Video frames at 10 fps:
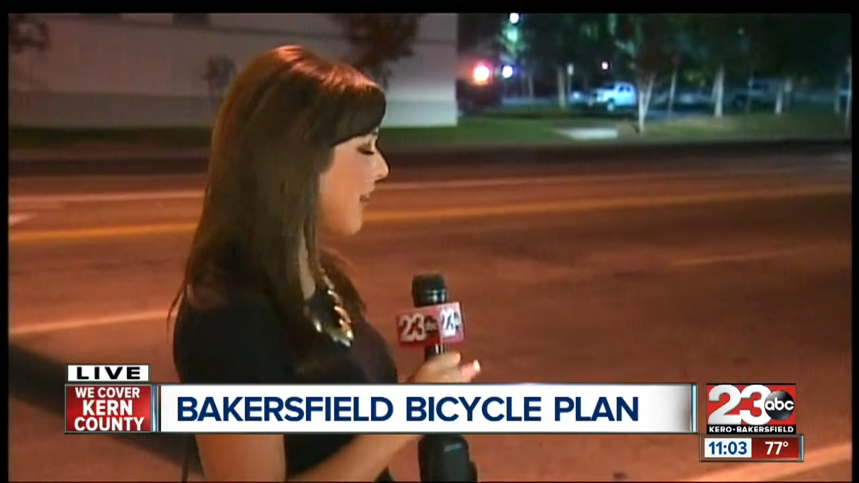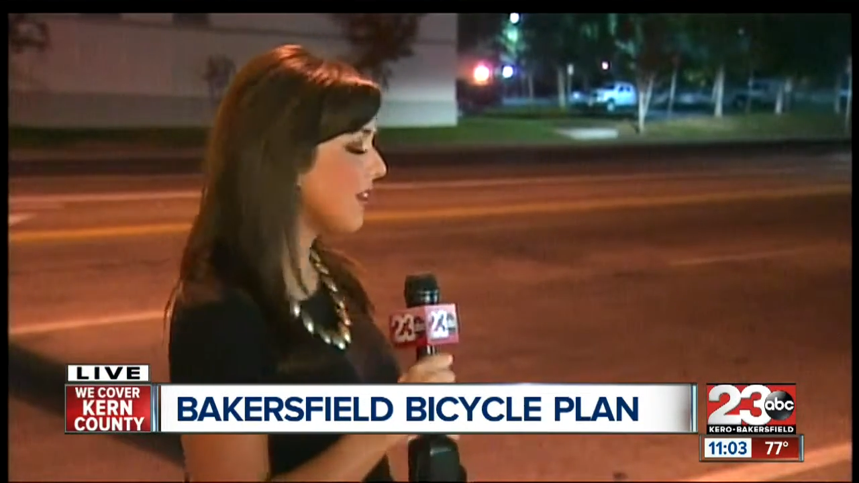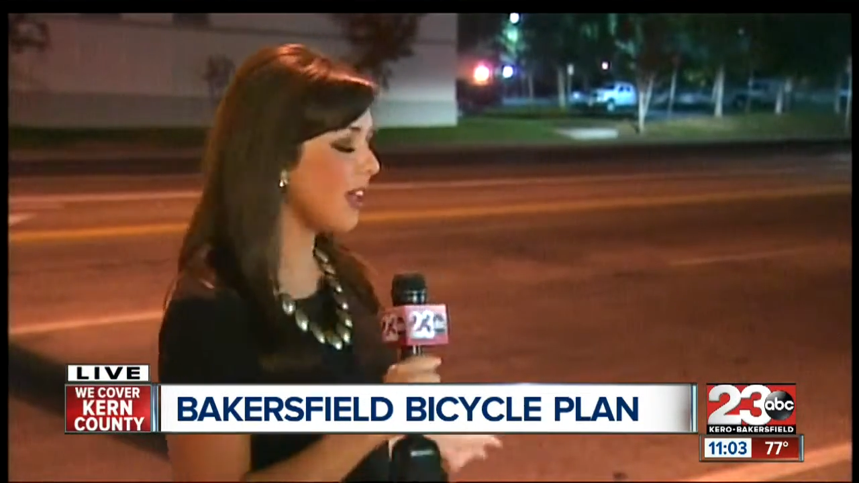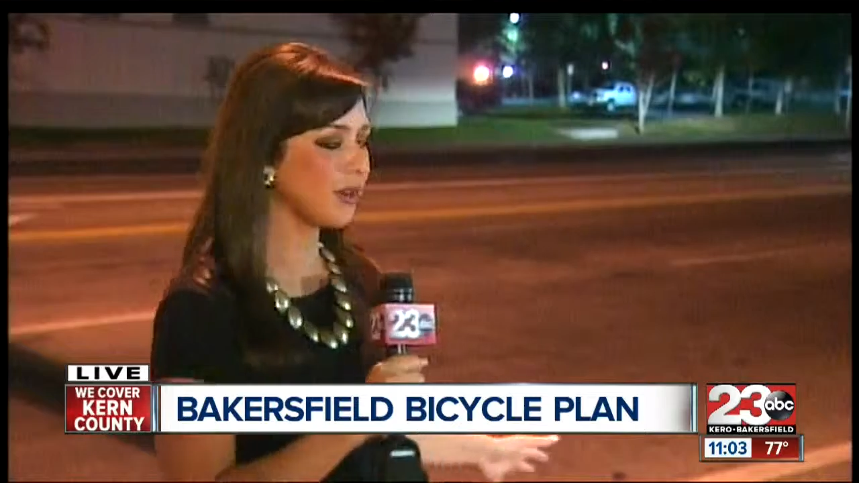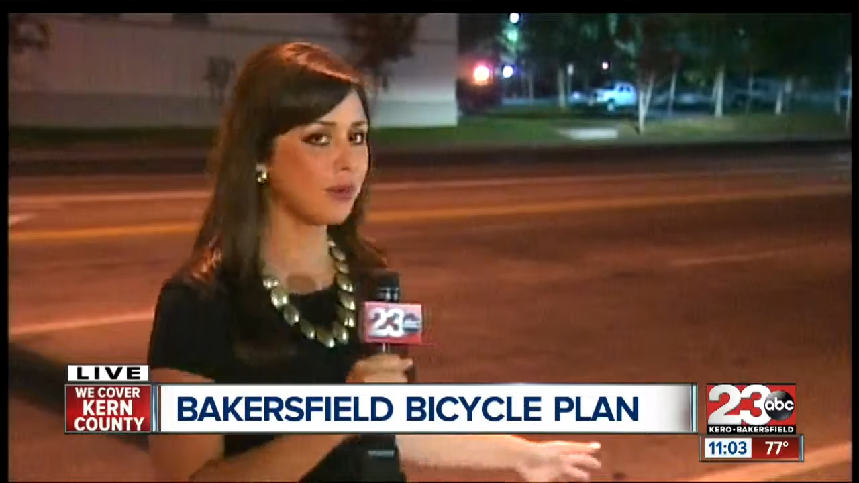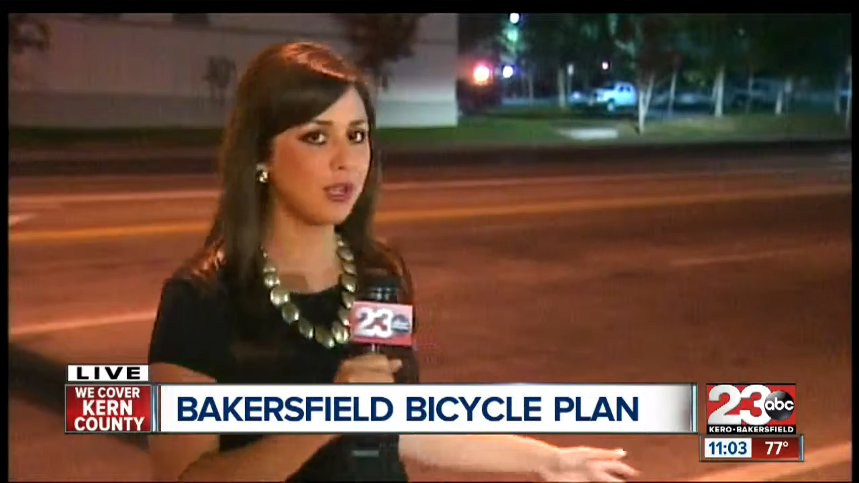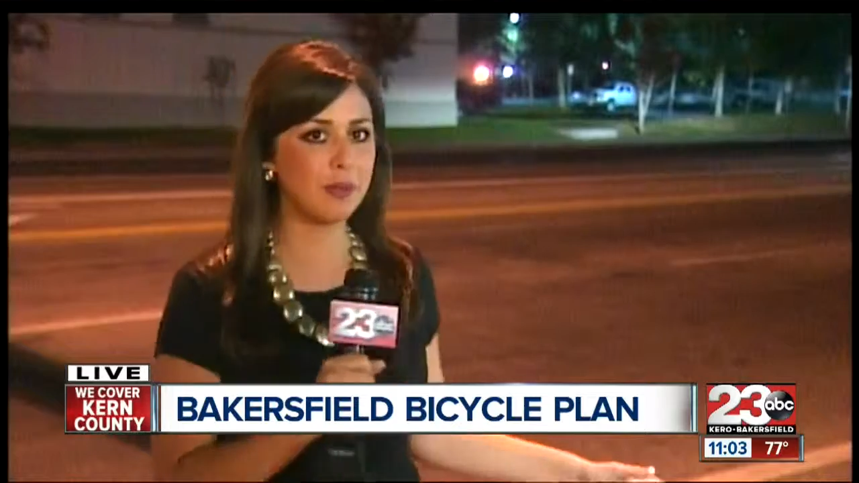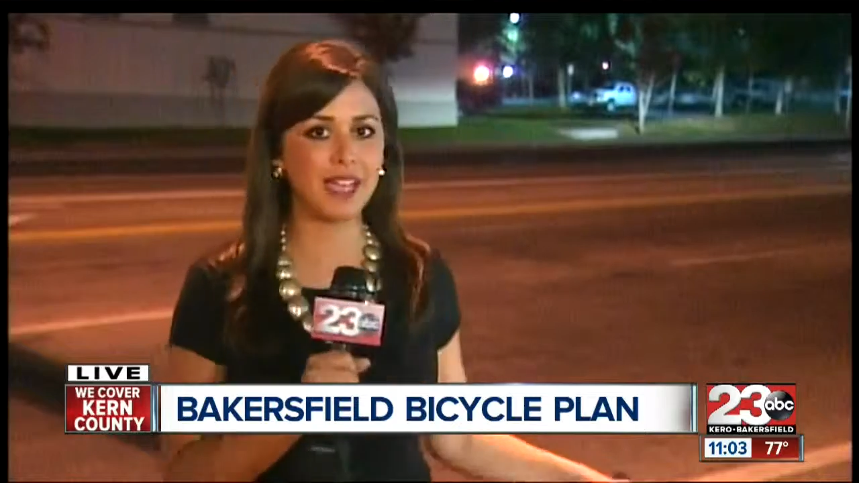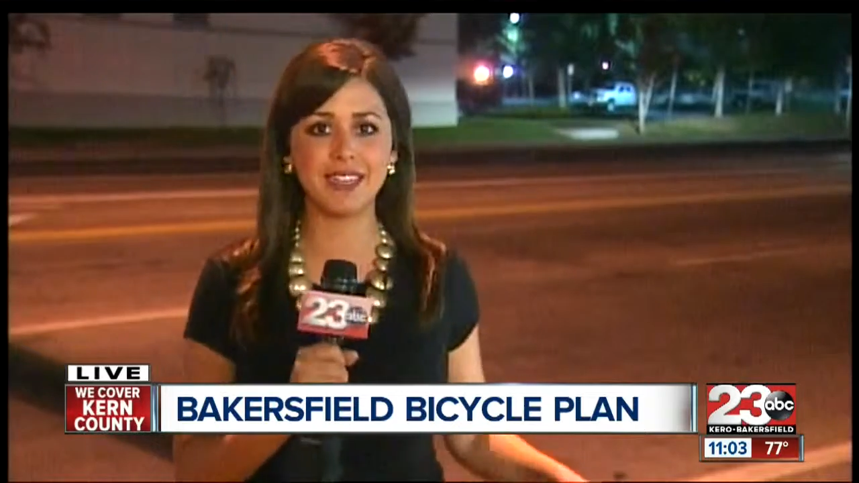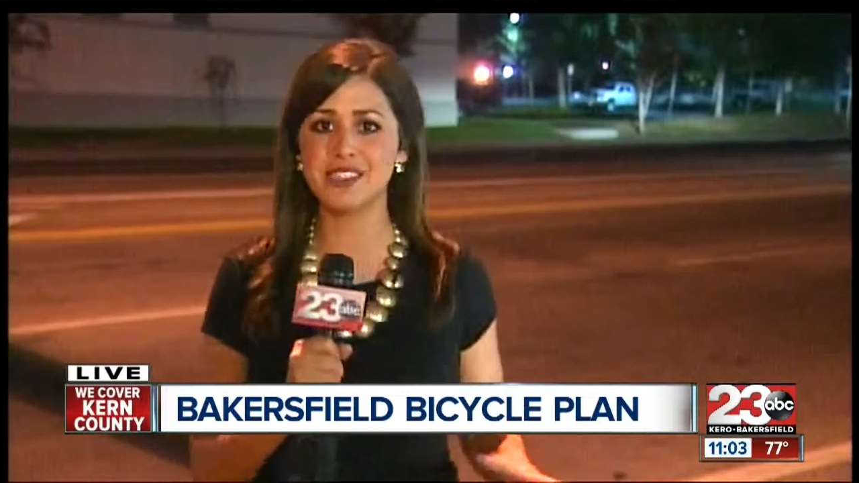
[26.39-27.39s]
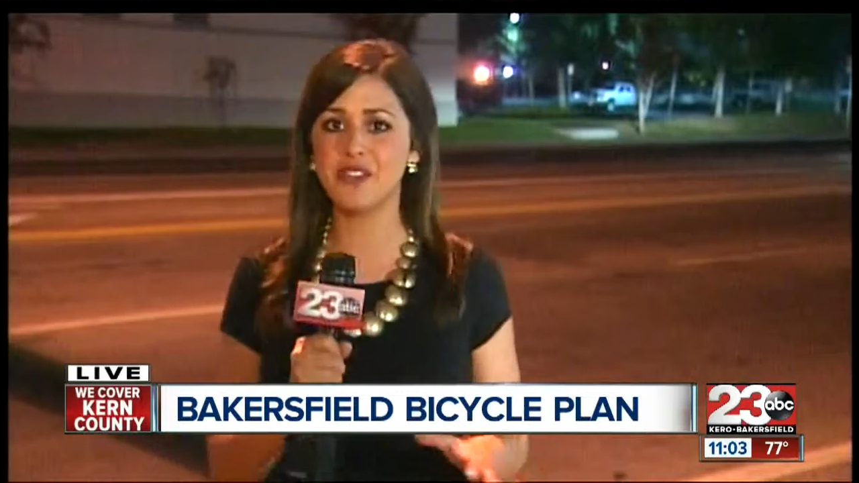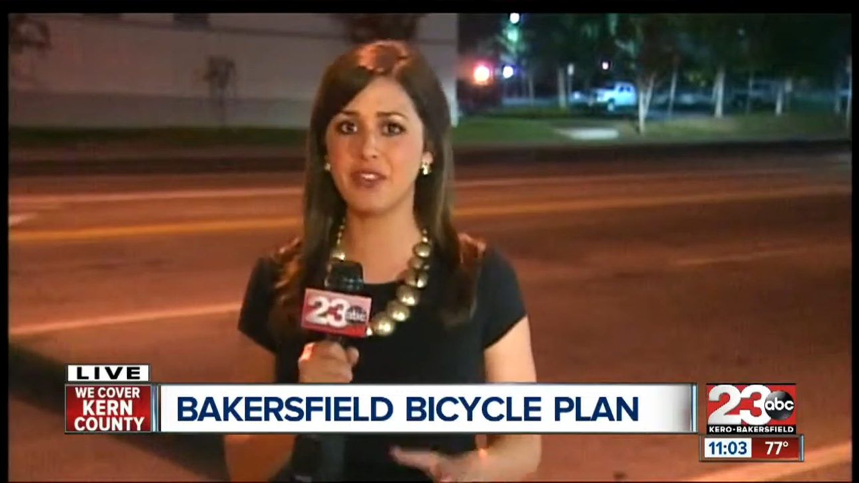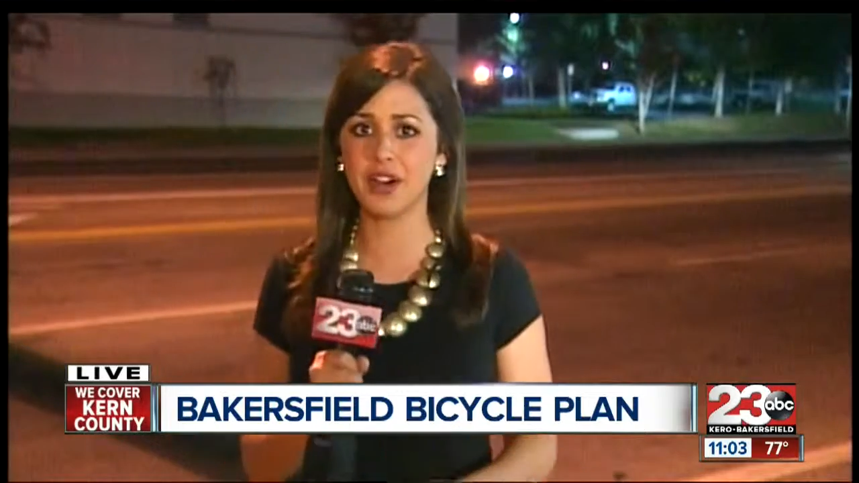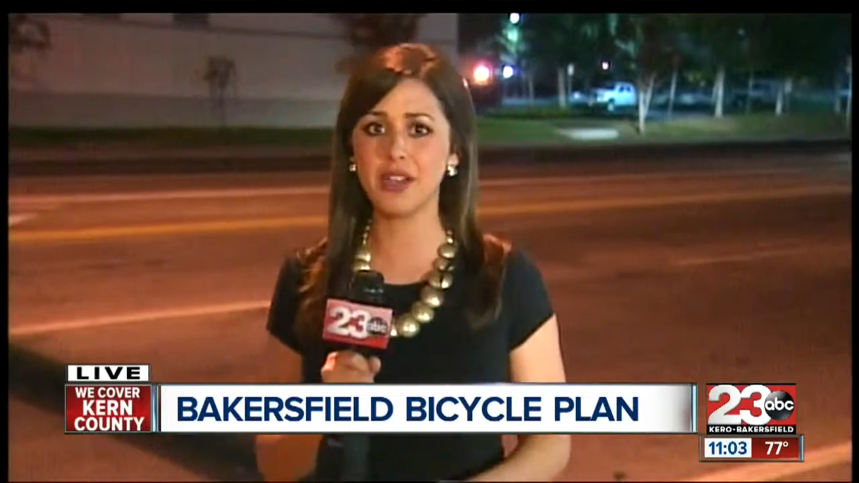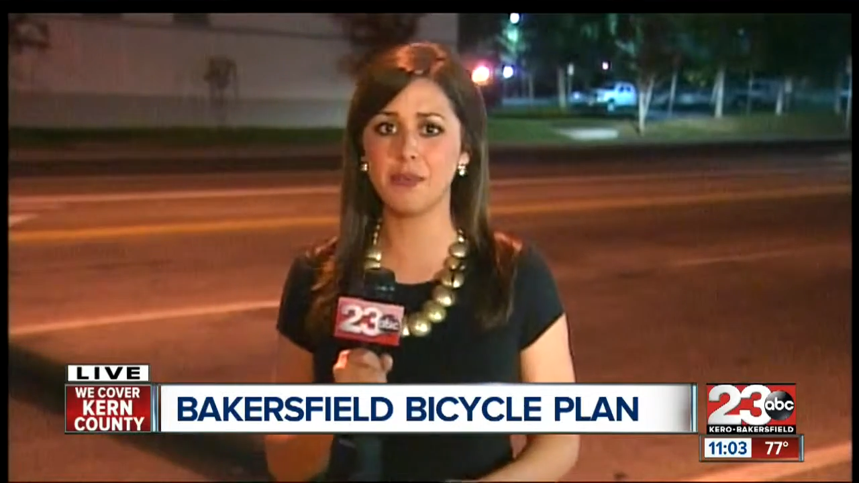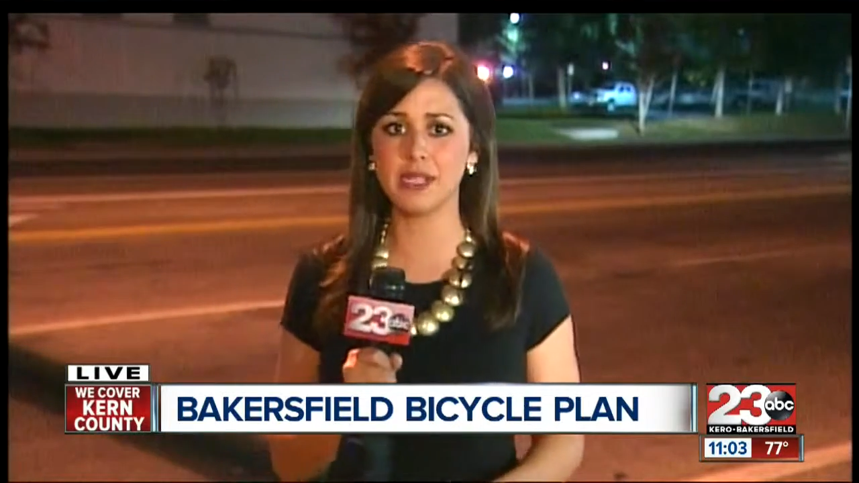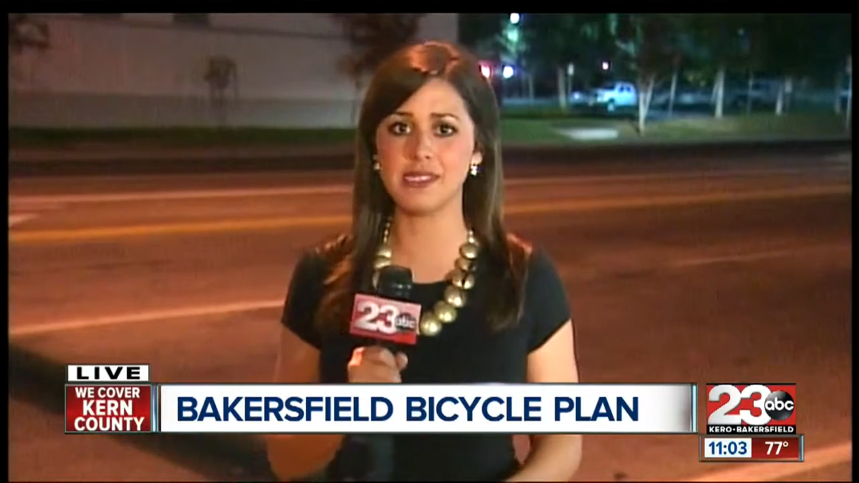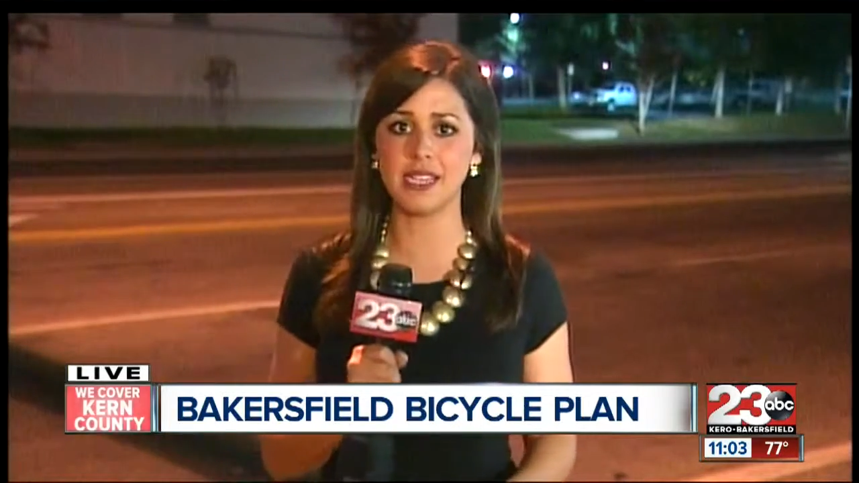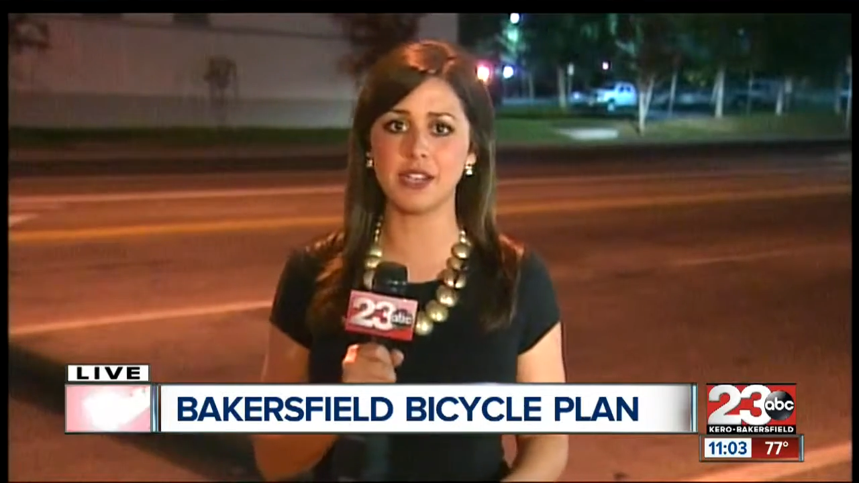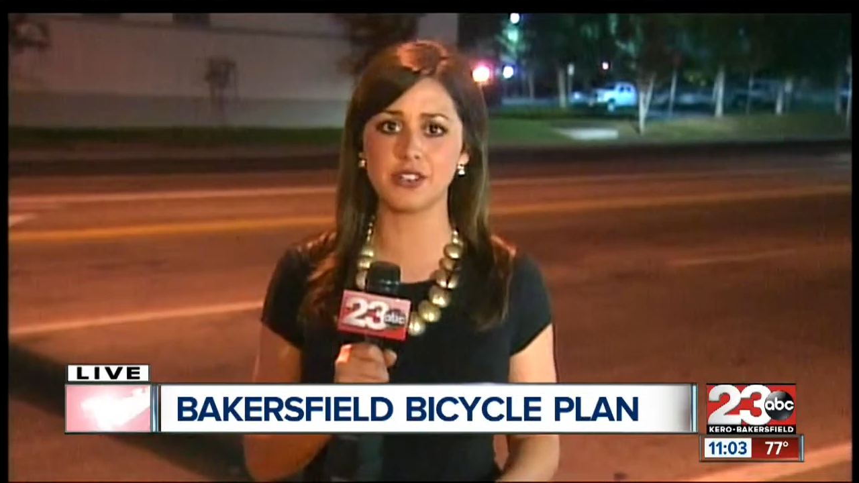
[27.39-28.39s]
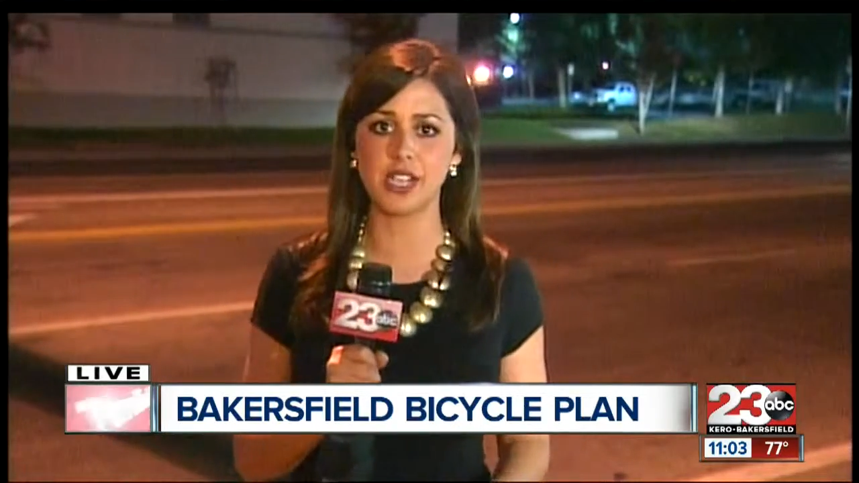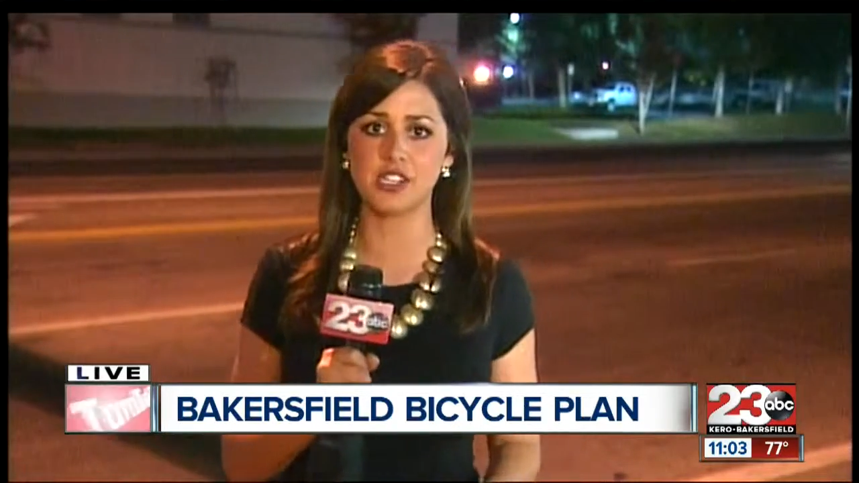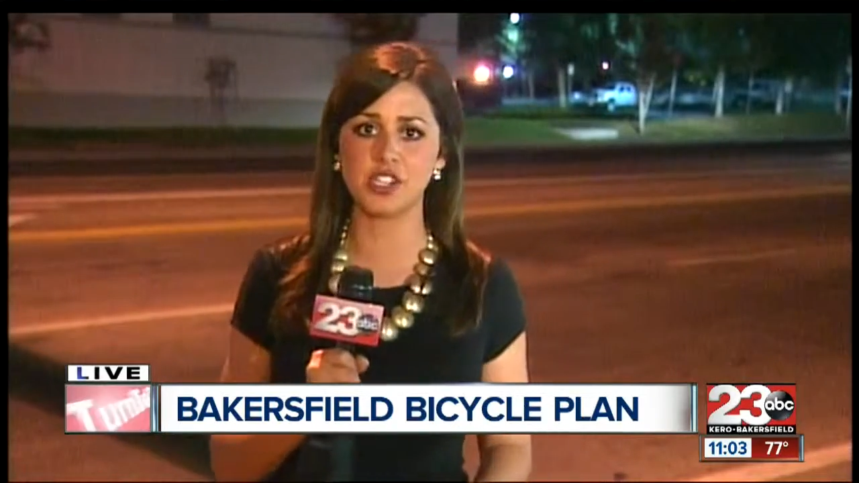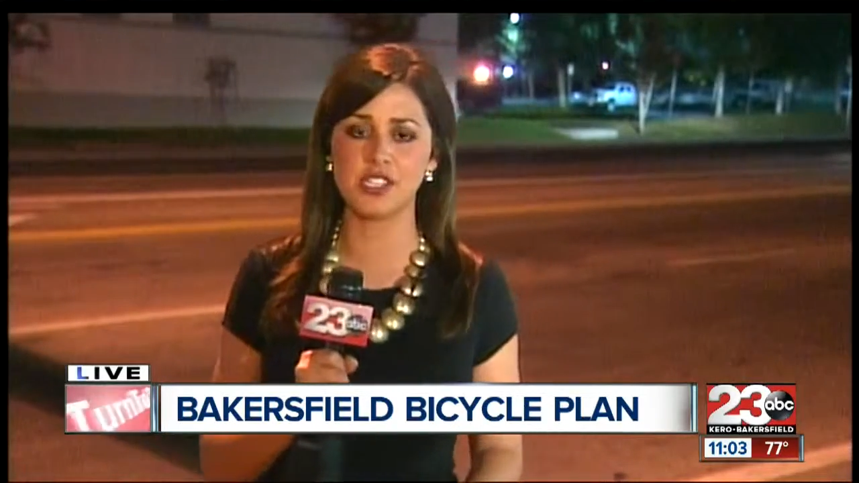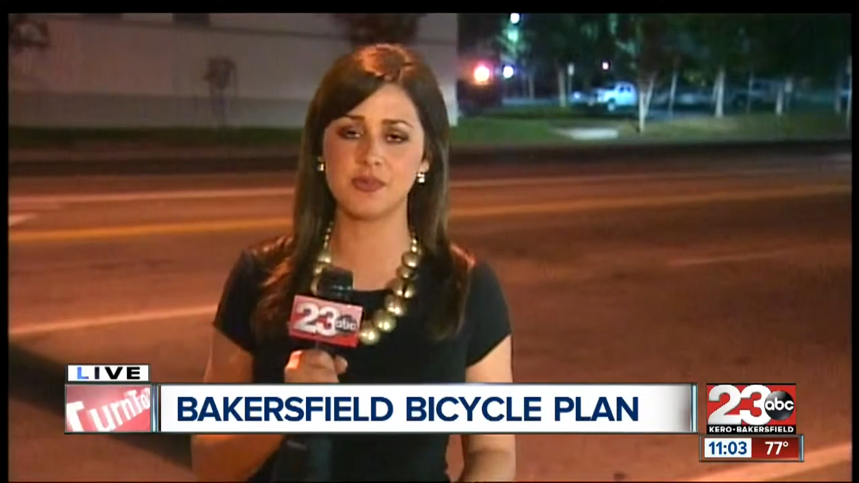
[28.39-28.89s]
not a lot of room, and it's a very busy intersection.